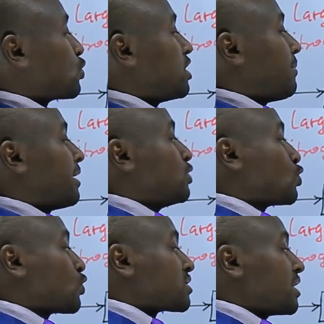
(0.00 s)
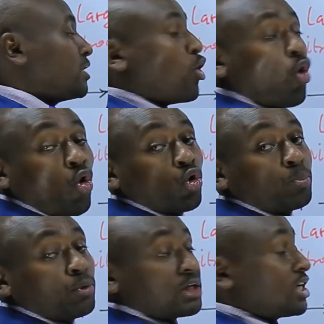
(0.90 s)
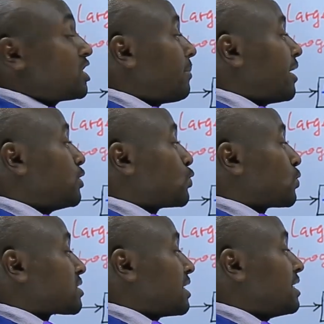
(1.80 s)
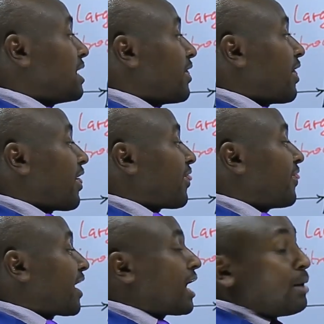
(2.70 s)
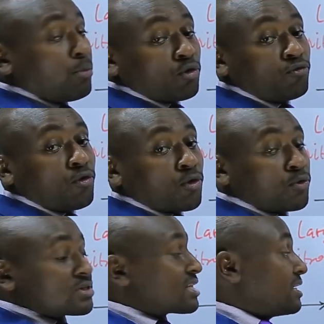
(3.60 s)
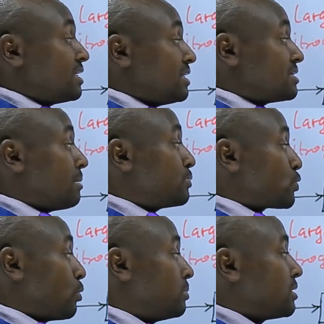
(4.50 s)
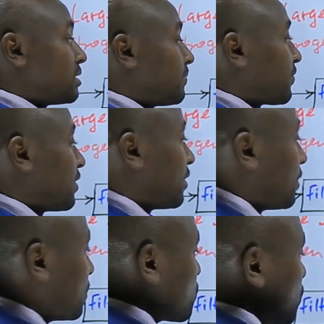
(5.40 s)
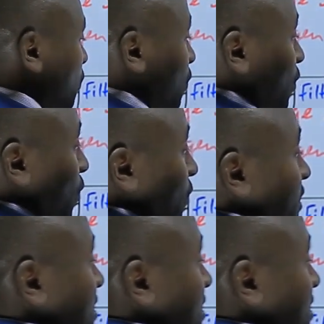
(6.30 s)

sodium hydroxide or potassium hydroxide, the carbon 4 oxide is absorbed. So on